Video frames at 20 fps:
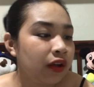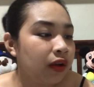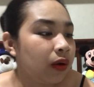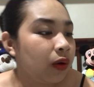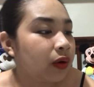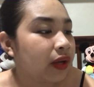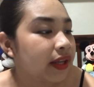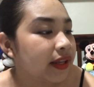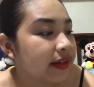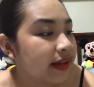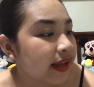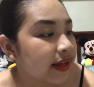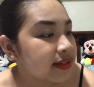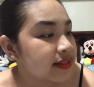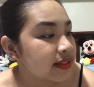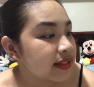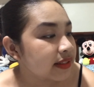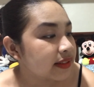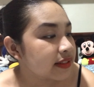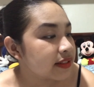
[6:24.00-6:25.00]
Okay,
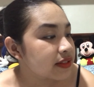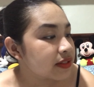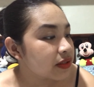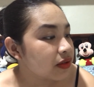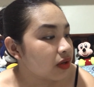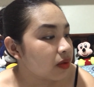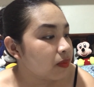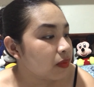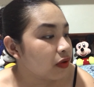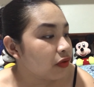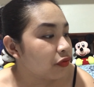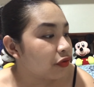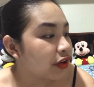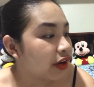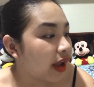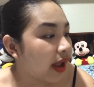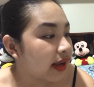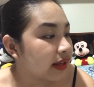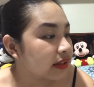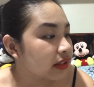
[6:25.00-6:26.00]
next, it is suitable for
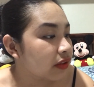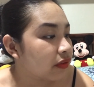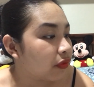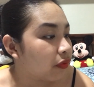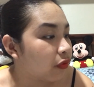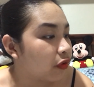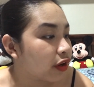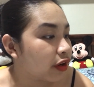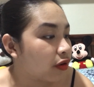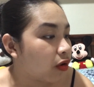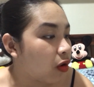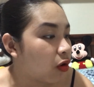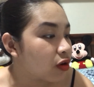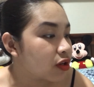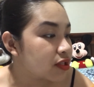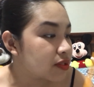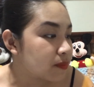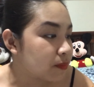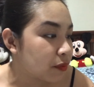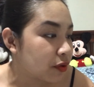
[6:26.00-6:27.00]
active work or
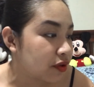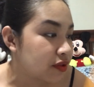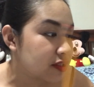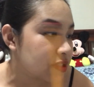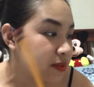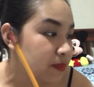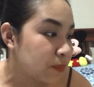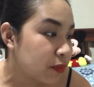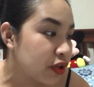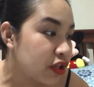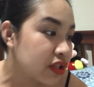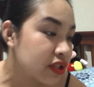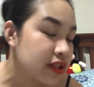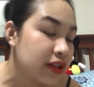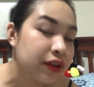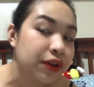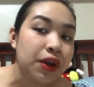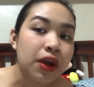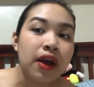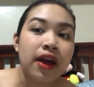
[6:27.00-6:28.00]
sports
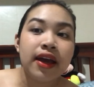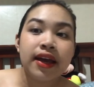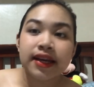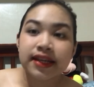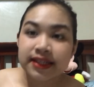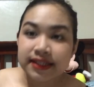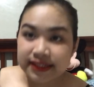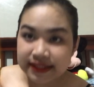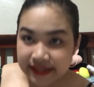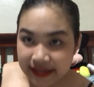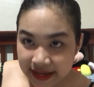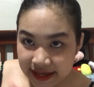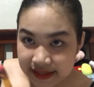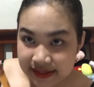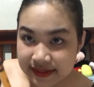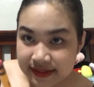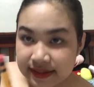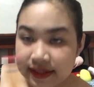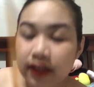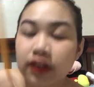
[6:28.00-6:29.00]
person.
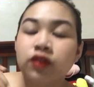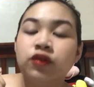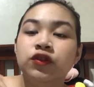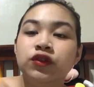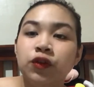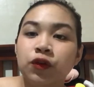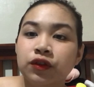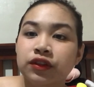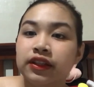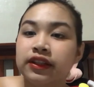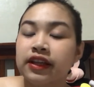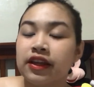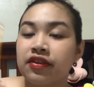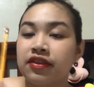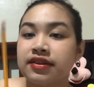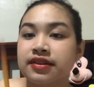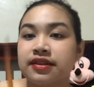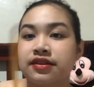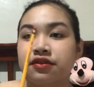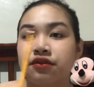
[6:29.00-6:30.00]
Yes, totally.
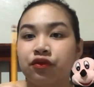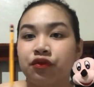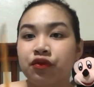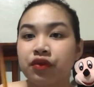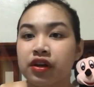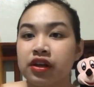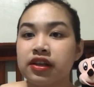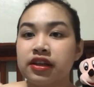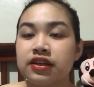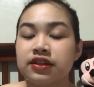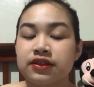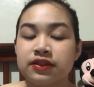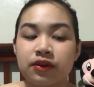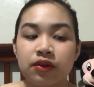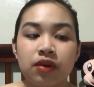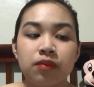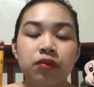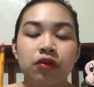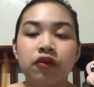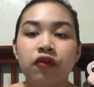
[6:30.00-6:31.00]
This is really
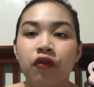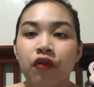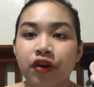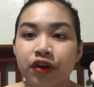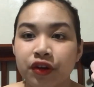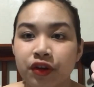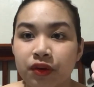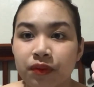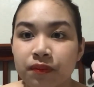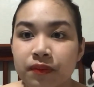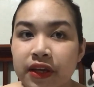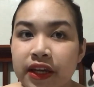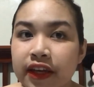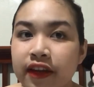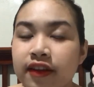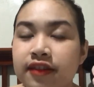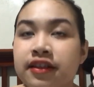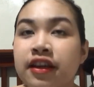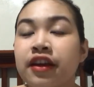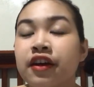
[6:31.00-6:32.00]
suitable for you
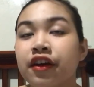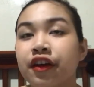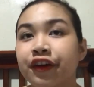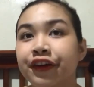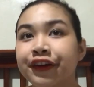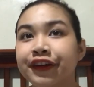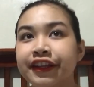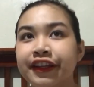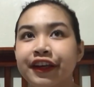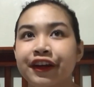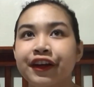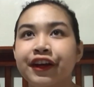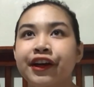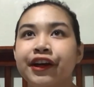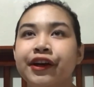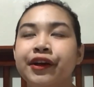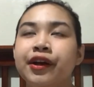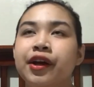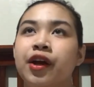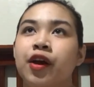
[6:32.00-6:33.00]
because earlier,
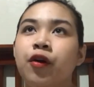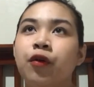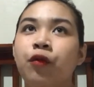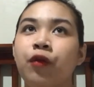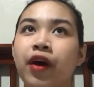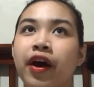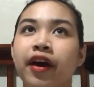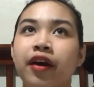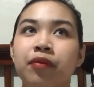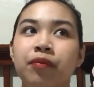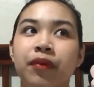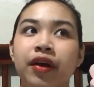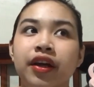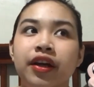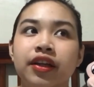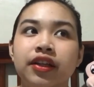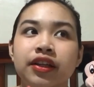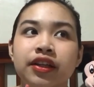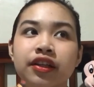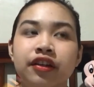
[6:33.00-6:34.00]
while
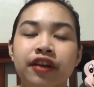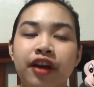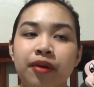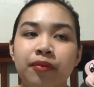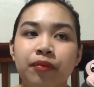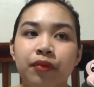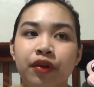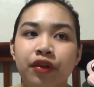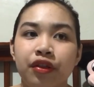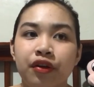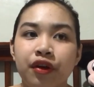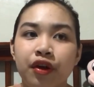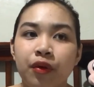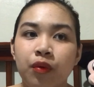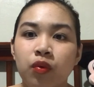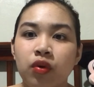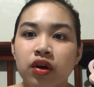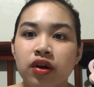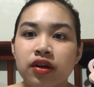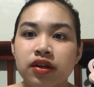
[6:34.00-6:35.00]
my grandmother
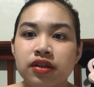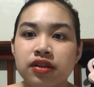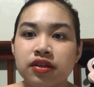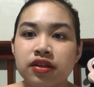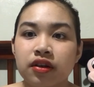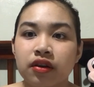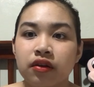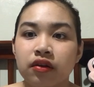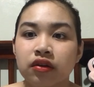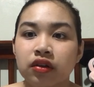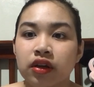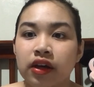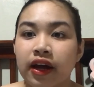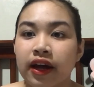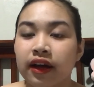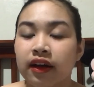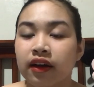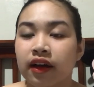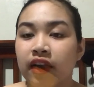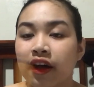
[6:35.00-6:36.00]
was, you know,
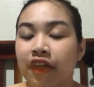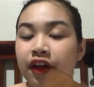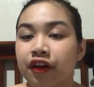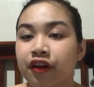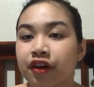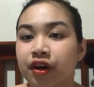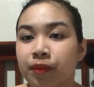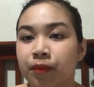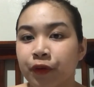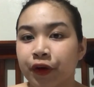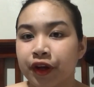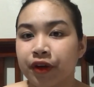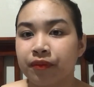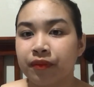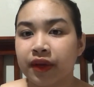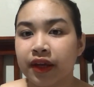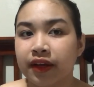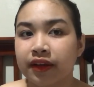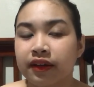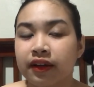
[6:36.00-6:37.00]
at her
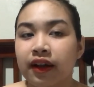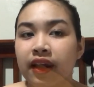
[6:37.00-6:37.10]
appointment,